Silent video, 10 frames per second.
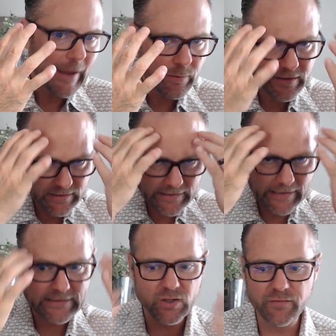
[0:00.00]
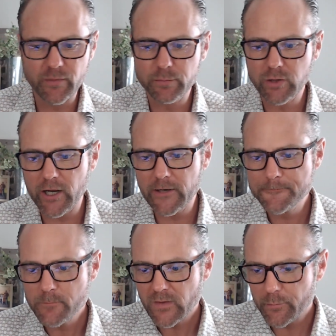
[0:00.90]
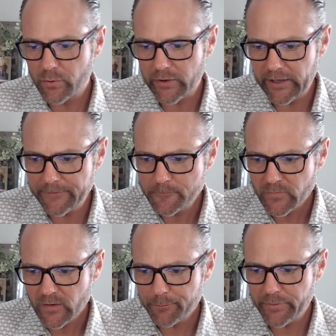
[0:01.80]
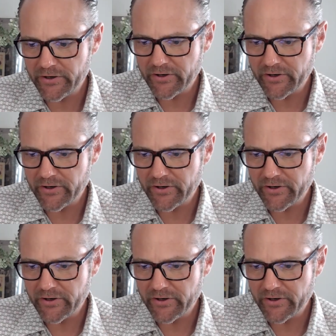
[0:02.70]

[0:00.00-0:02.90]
would indicate that you have a blood-brain barrier